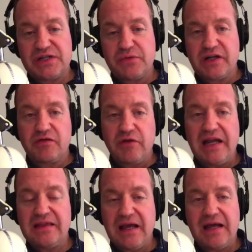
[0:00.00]
So we
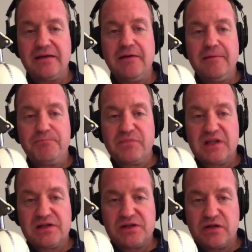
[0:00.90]
create that
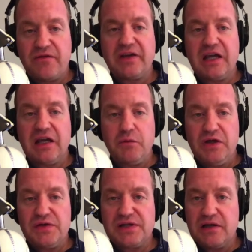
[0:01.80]
certificate,
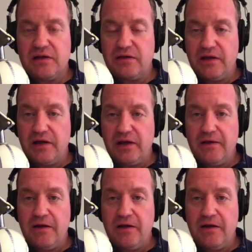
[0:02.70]
we use the